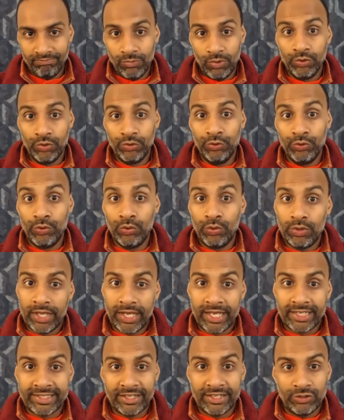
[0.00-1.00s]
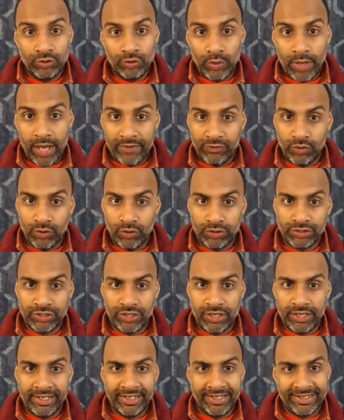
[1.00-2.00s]
You, like I said, you have your
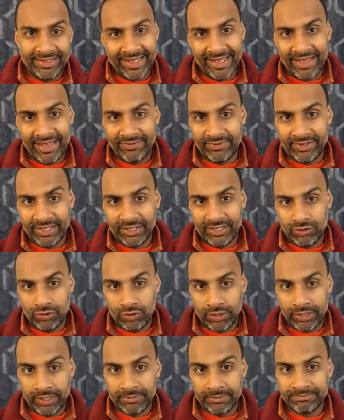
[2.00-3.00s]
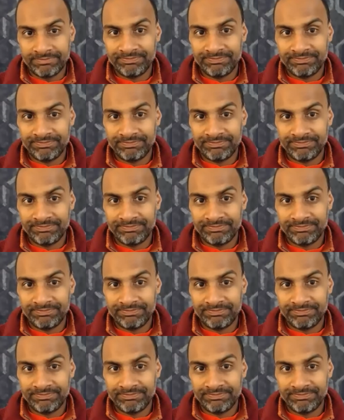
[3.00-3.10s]
journey. They have their journey.